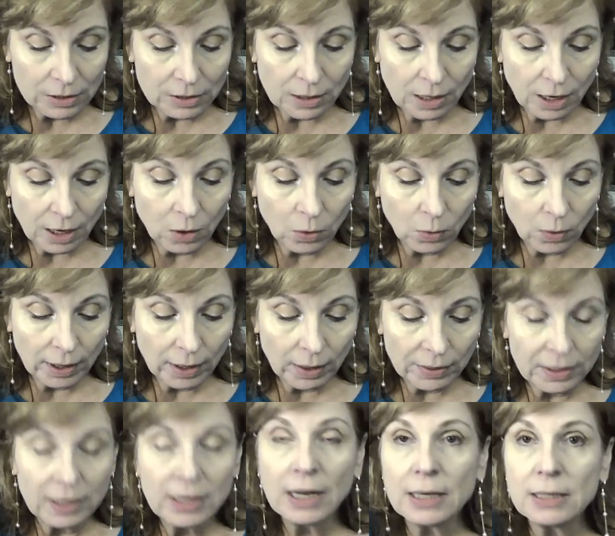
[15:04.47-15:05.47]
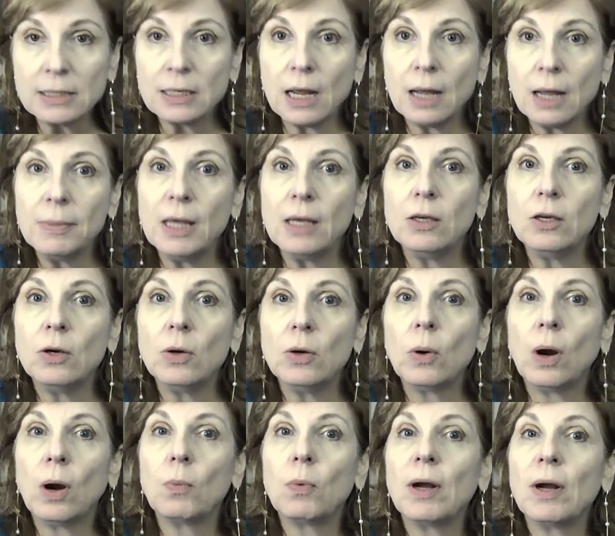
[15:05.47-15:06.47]
So the next time that
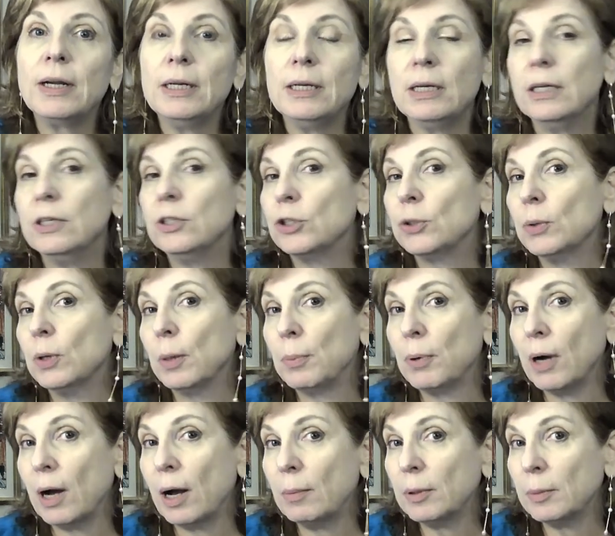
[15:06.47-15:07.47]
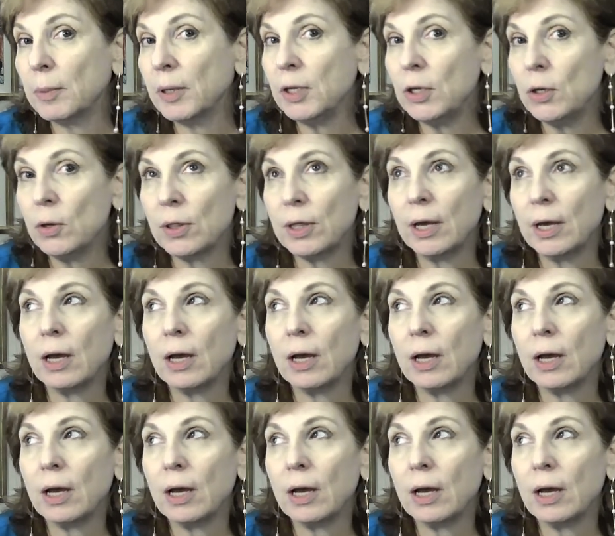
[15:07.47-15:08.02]
you are running into a problem and you